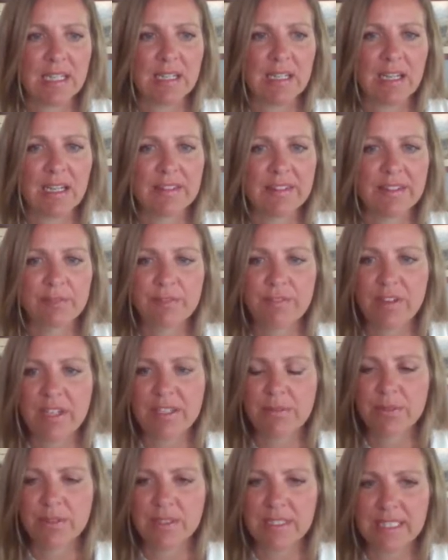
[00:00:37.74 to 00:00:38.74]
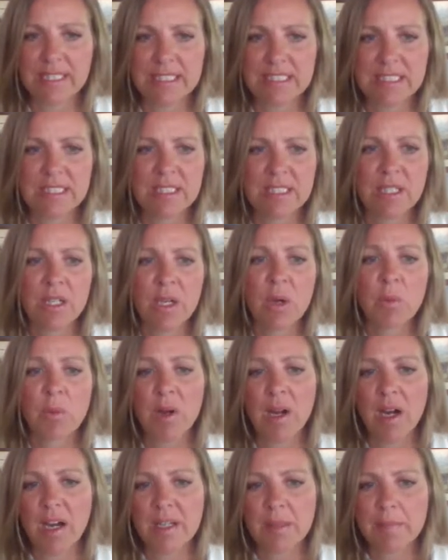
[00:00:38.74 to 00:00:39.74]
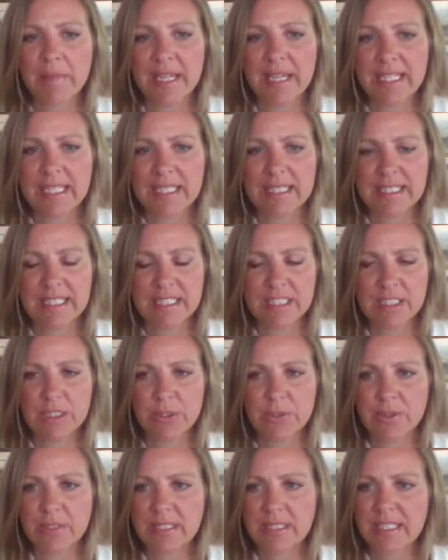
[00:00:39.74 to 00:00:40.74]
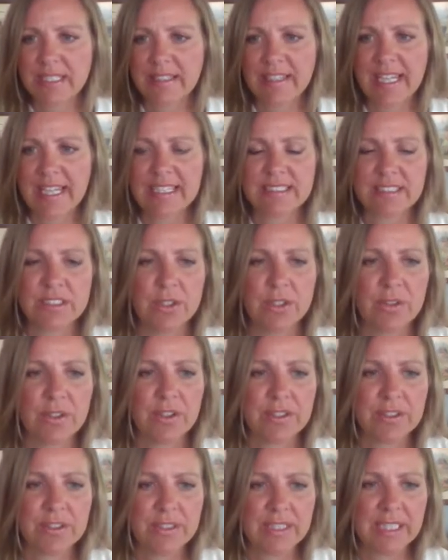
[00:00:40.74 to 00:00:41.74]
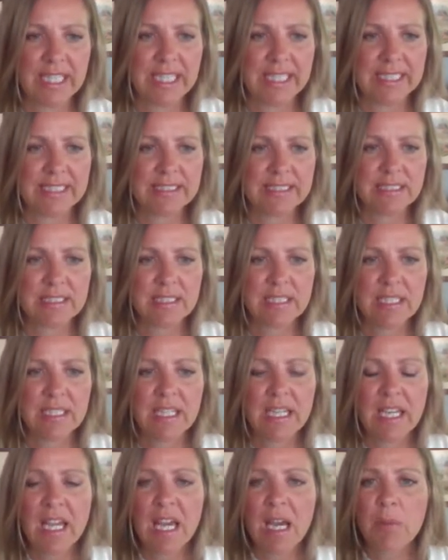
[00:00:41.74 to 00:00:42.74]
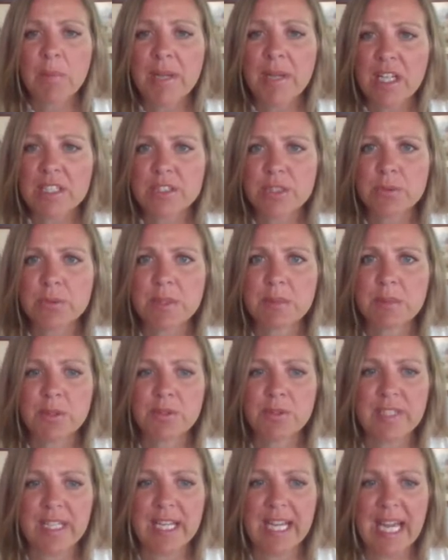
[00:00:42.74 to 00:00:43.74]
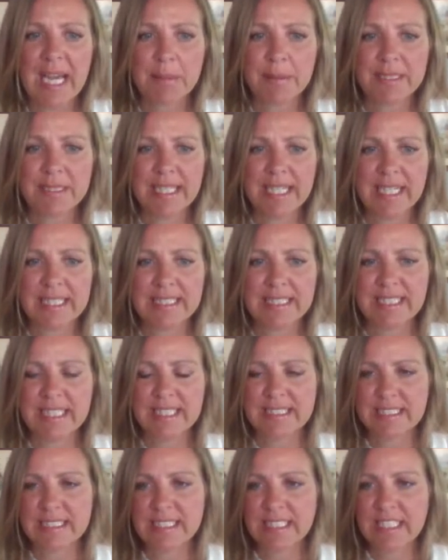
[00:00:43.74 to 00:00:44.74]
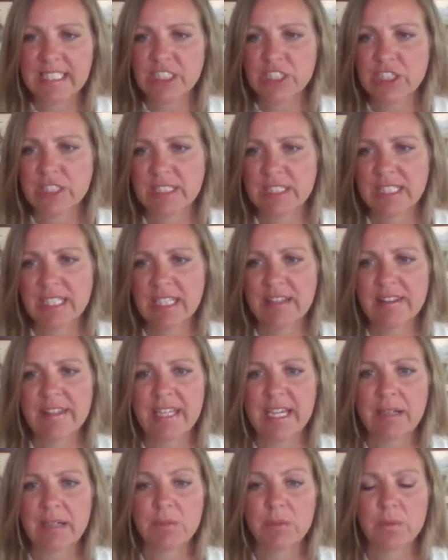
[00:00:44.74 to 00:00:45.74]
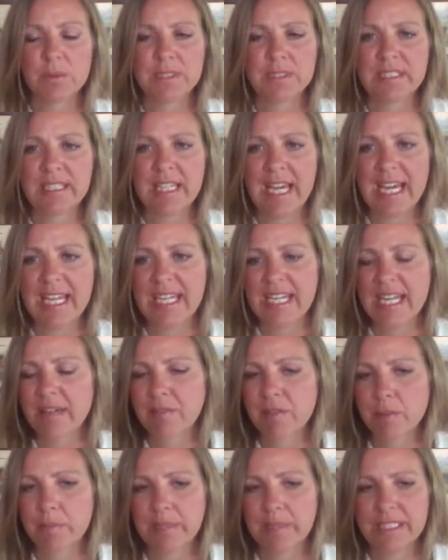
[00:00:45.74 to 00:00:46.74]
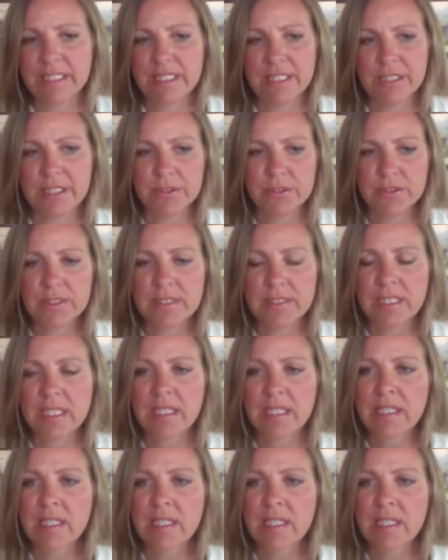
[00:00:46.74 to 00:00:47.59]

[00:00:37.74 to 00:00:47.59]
on the federal list were automatically included, and that's no longer the case. And we also removed a habitat designation that had never been used.